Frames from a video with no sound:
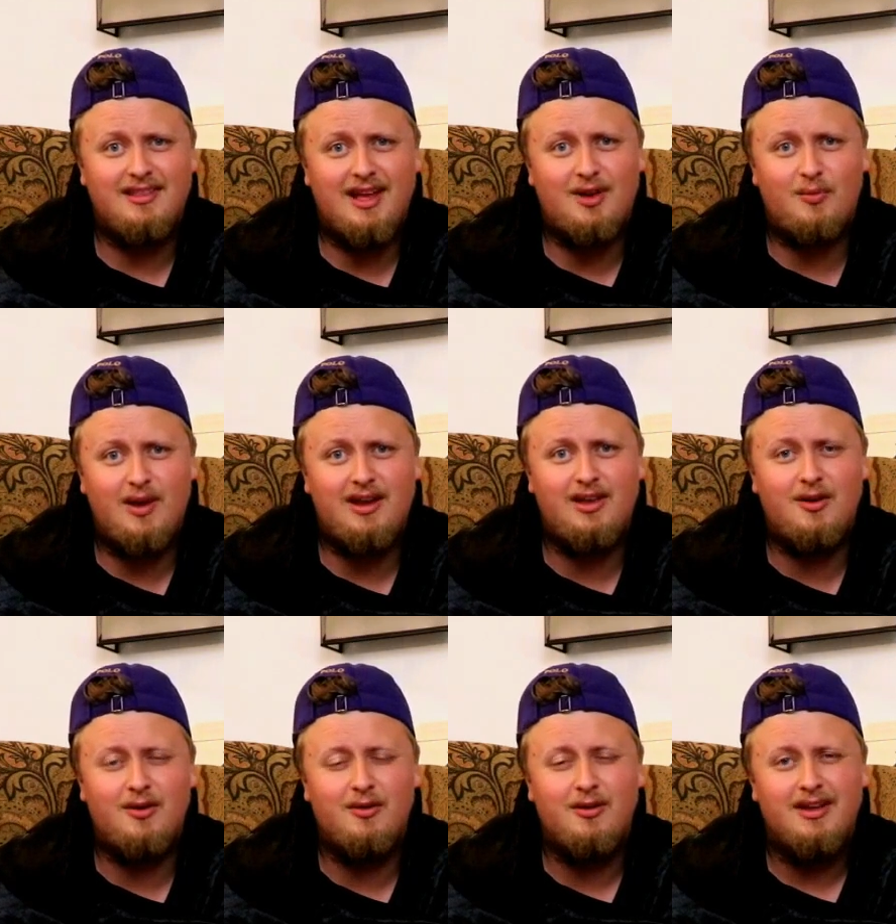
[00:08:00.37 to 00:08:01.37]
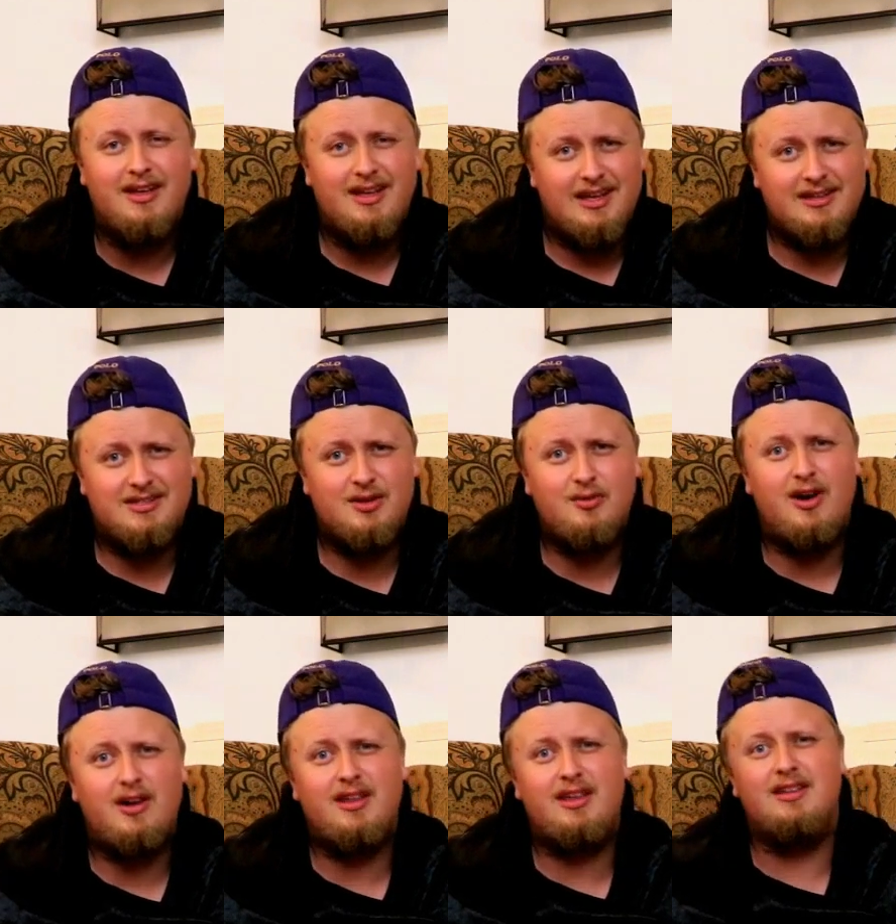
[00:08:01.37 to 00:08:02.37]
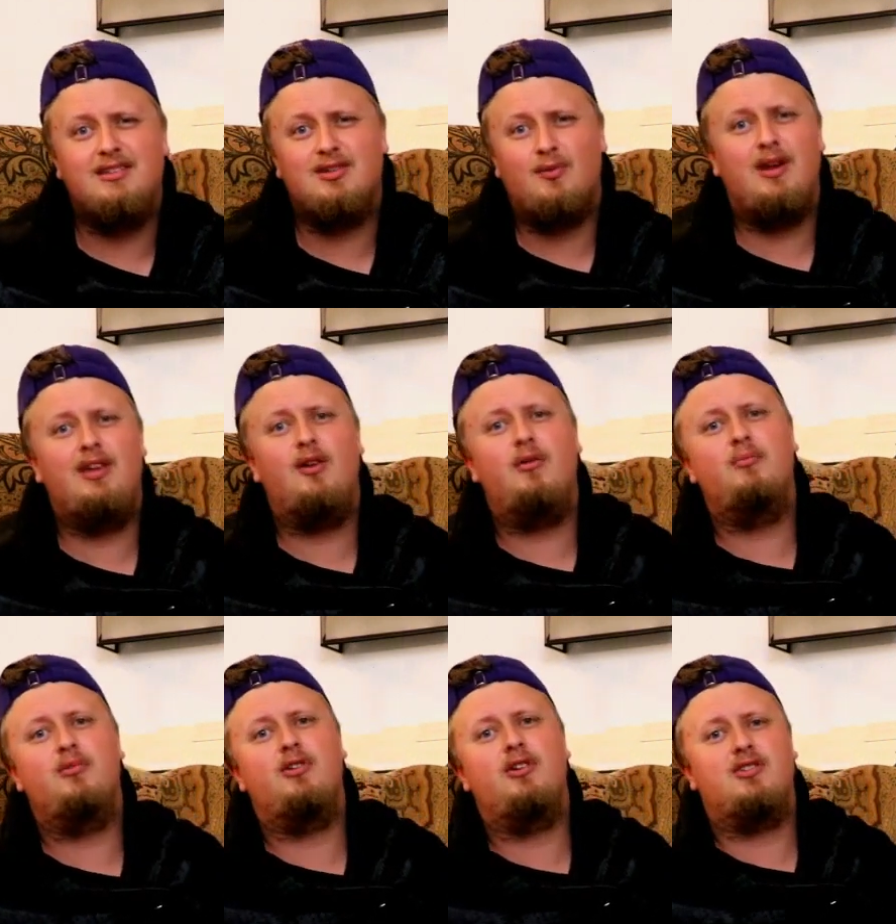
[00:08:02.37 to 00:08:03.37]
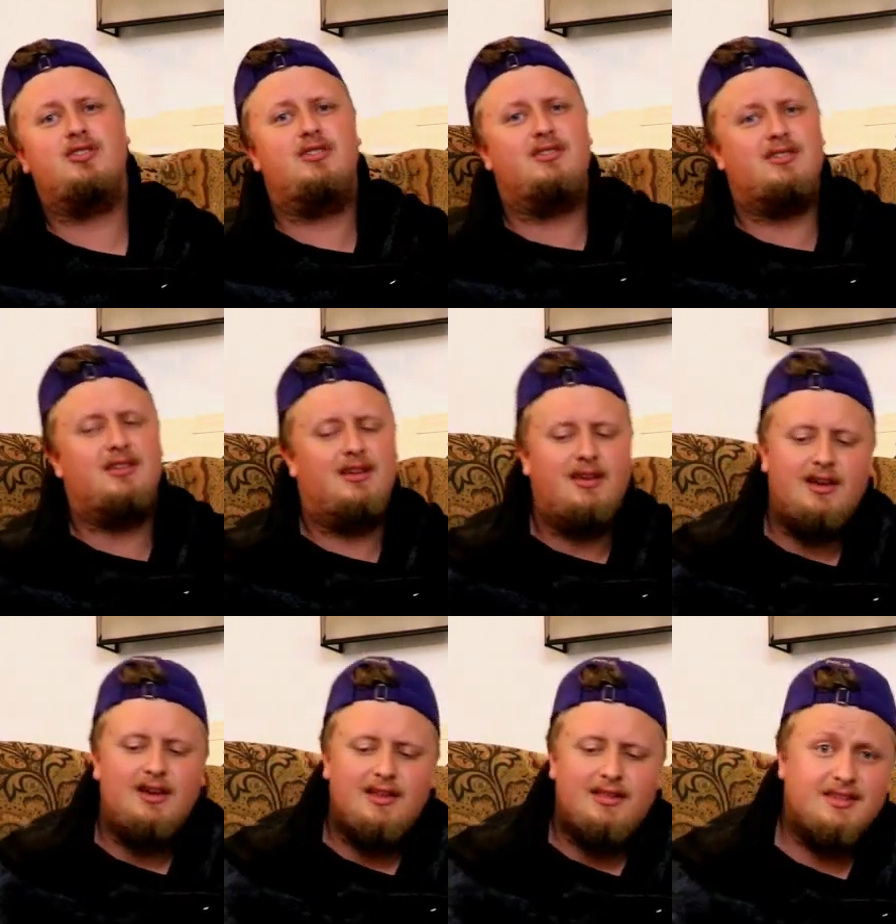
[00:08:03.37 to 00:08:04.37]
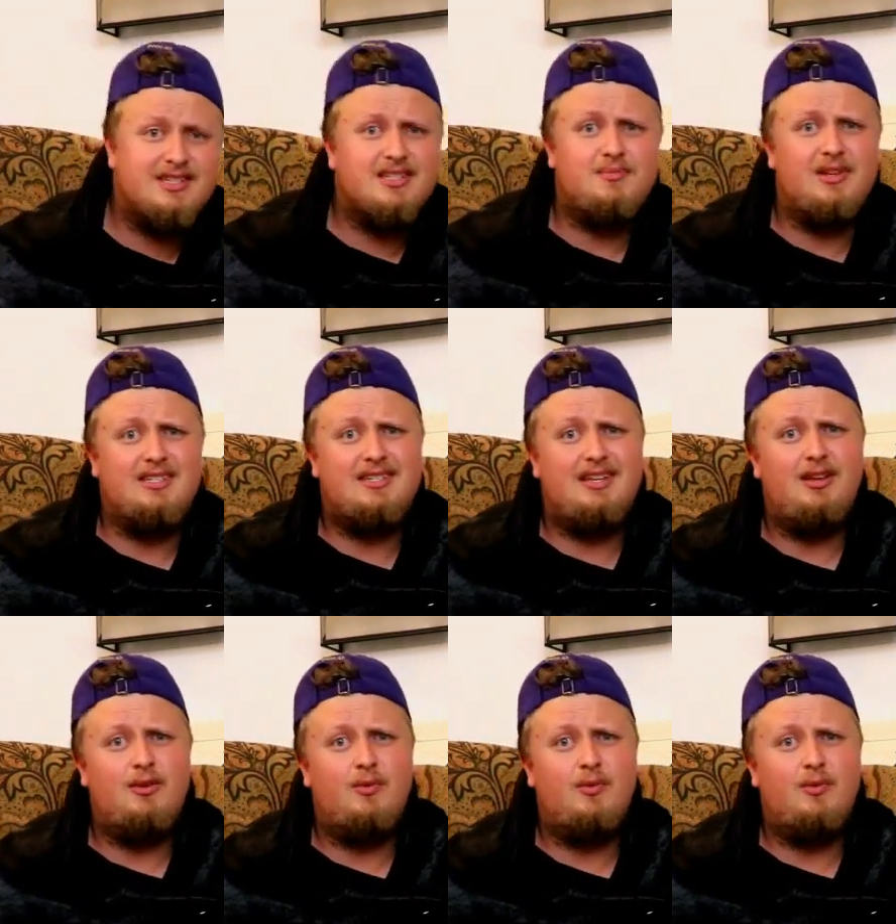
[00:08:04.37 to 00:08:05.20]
like a radio, and tune on in to Radio M Productions. This has been T